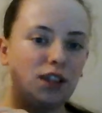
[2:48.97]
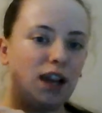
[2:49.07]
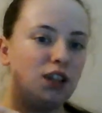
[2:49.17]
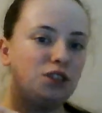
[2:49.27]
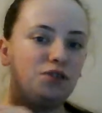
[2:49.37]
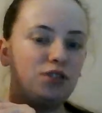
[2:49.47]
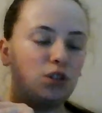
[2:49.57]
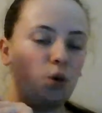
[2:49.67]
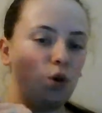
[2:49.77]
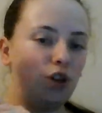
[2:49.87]
kind of
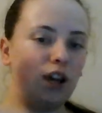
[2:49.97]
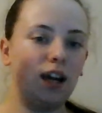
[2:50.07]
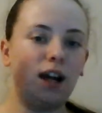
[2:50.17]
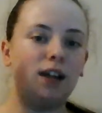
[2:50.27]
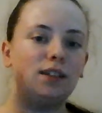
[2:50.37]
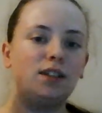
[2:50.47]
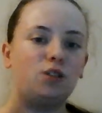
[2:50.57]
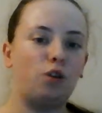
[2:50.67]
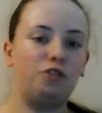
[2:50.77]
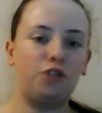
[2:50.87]
story and it's
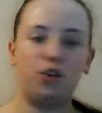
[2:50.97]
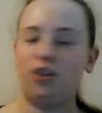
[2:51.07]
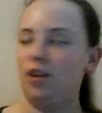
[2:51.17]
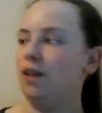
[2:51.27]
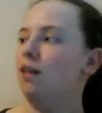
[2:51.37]
all fun,